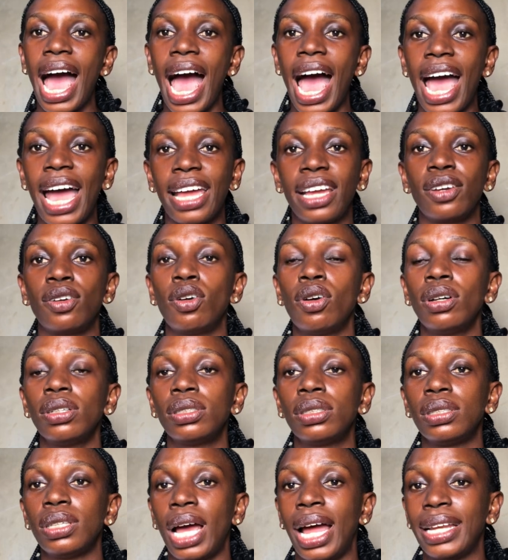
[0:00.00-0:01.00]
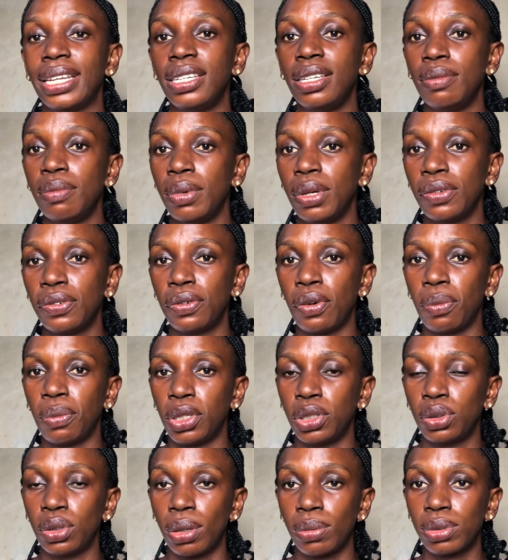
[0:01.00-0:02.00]
I got an email from
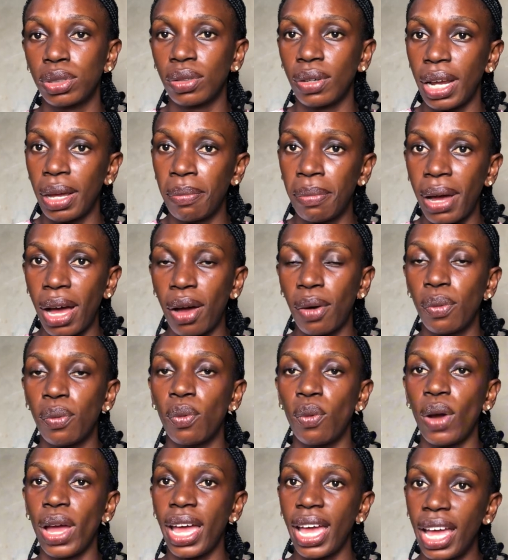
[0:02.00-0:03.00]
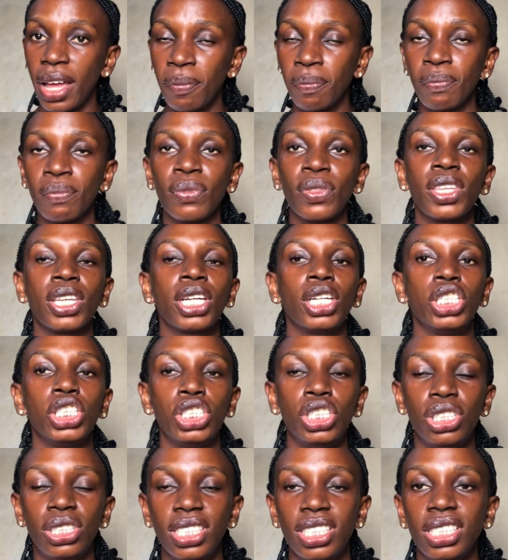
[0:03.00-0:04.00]
a subscriber where
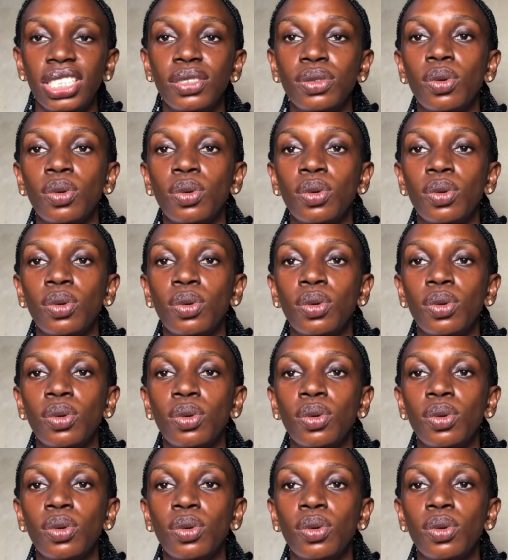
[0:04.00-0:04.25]
she